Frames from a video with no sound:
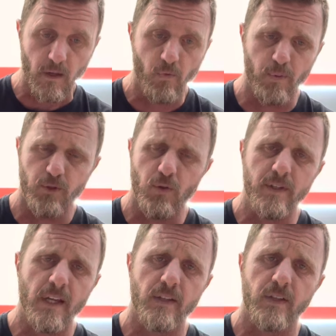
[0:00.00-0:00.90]
We've been
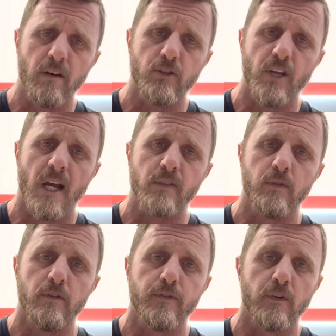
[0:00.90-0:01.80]
doing dents here in
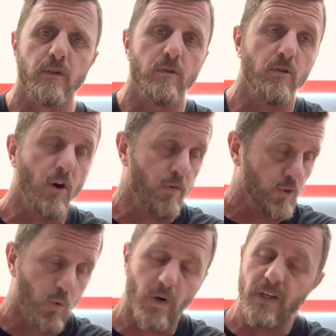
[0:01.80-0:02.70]
Jacksonville for over
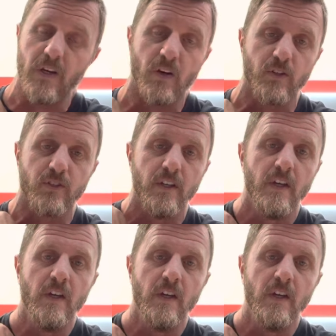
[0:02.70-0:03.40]
20 years.